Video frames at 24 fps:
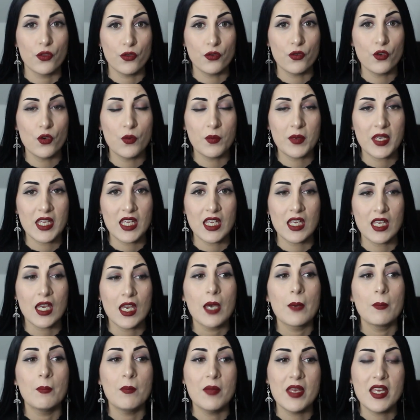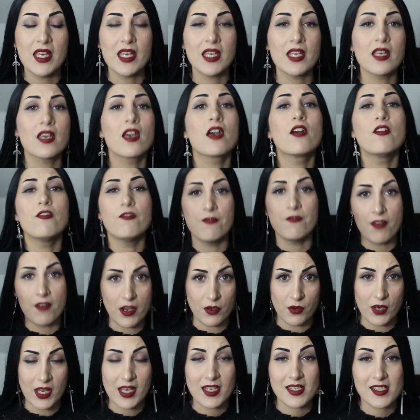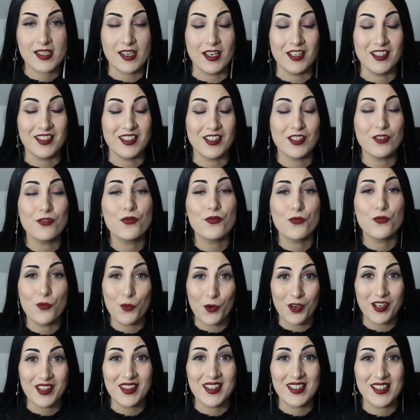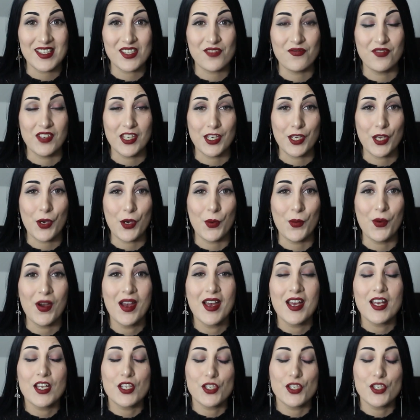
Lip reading: through me being very excited for this video,